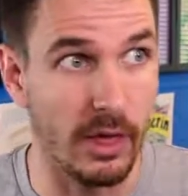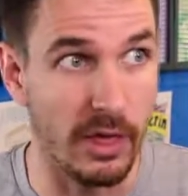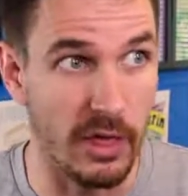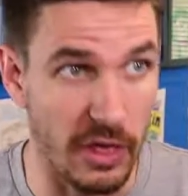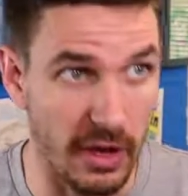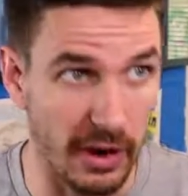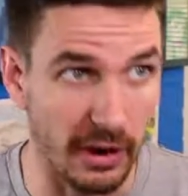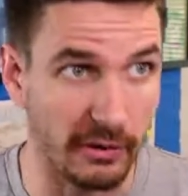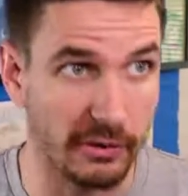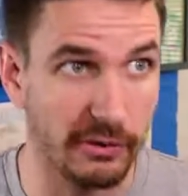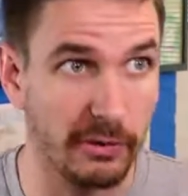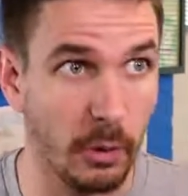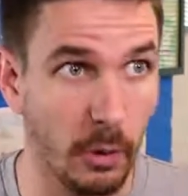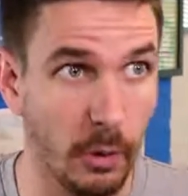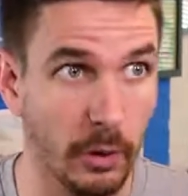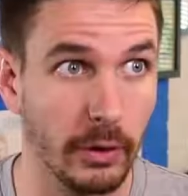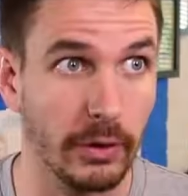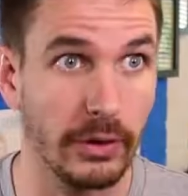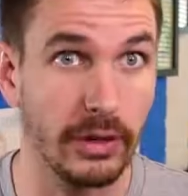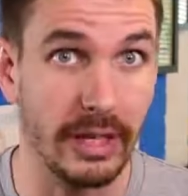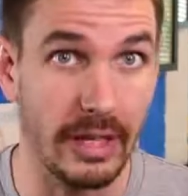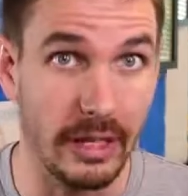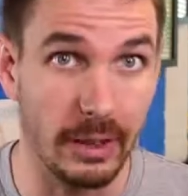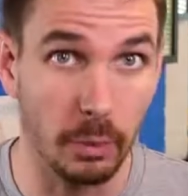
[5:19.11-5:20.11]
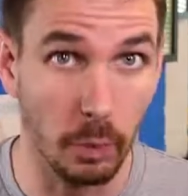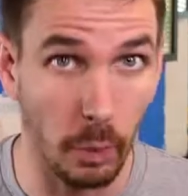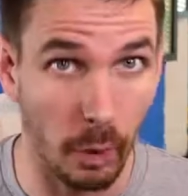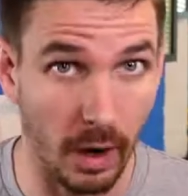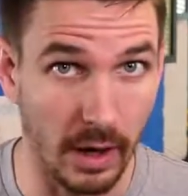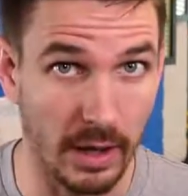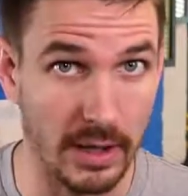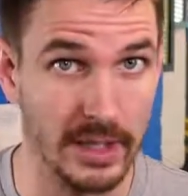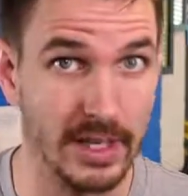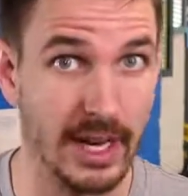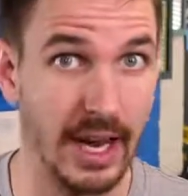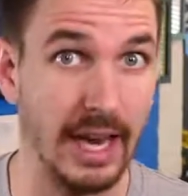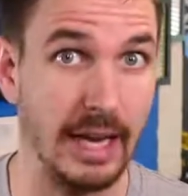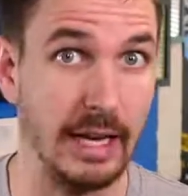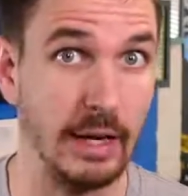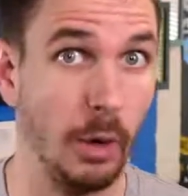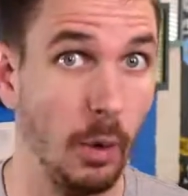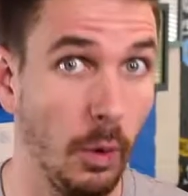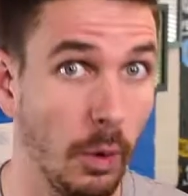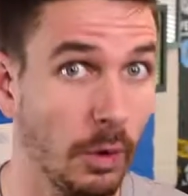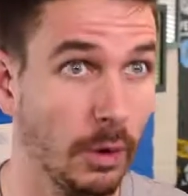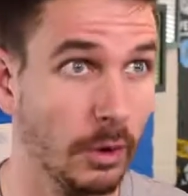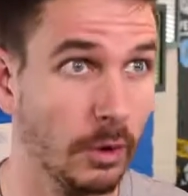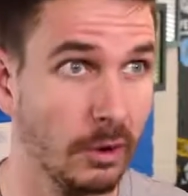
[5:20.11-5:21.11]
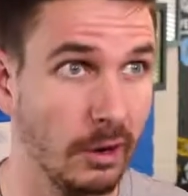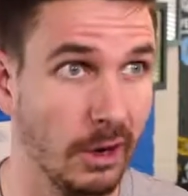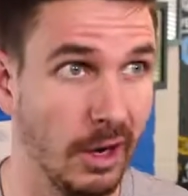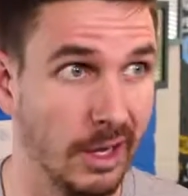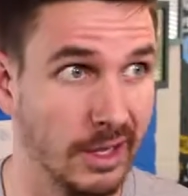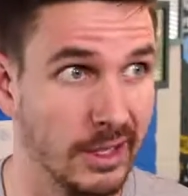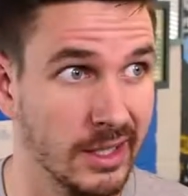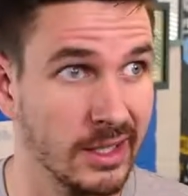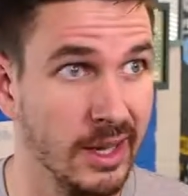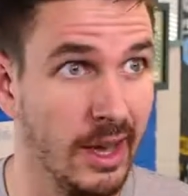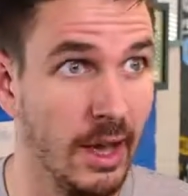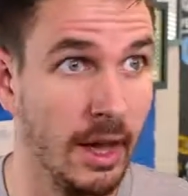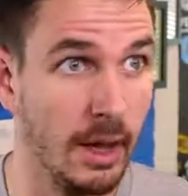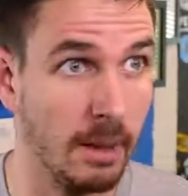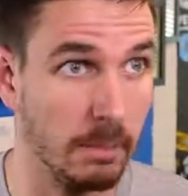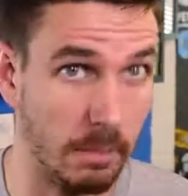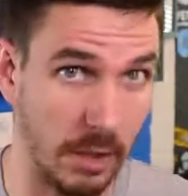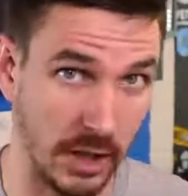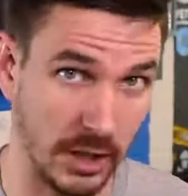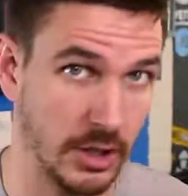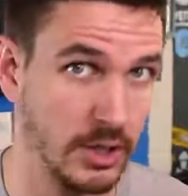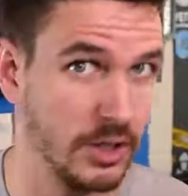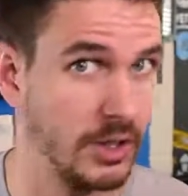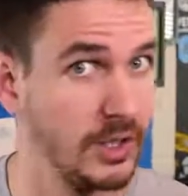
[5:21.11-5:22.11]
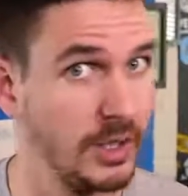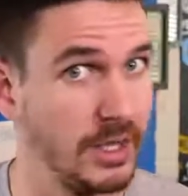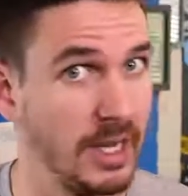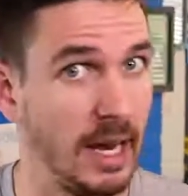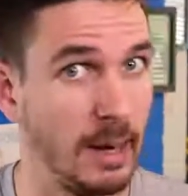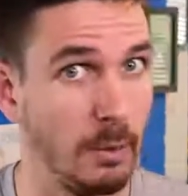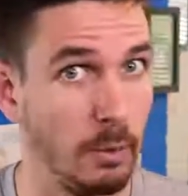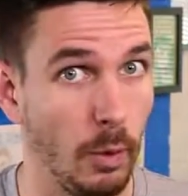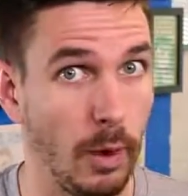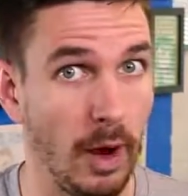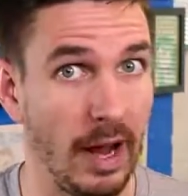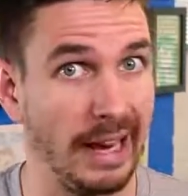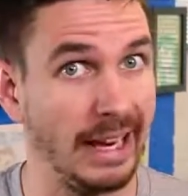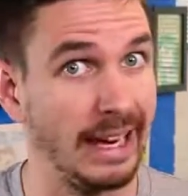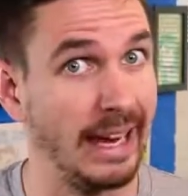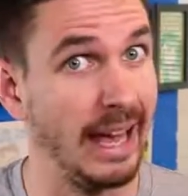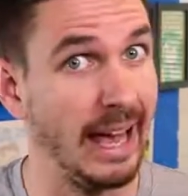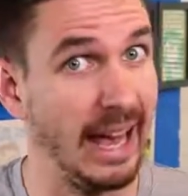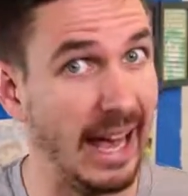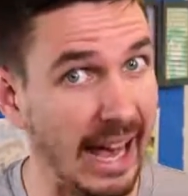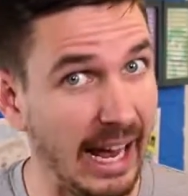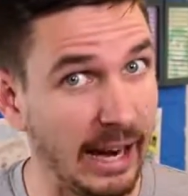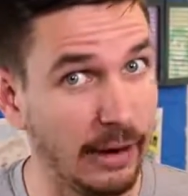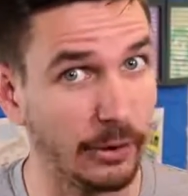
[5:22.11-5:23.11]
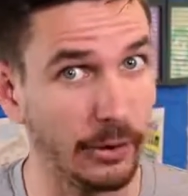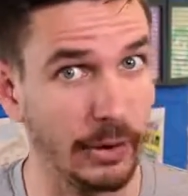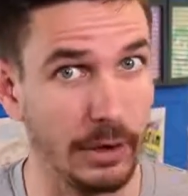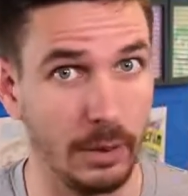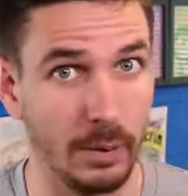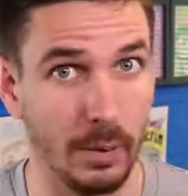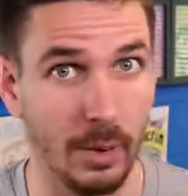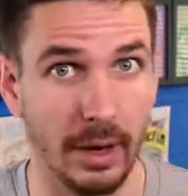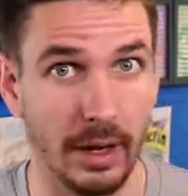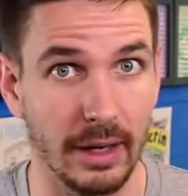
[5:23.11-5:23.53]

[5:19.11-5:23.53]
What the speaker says: Therefore, he was a Horcrux, much the same way Harry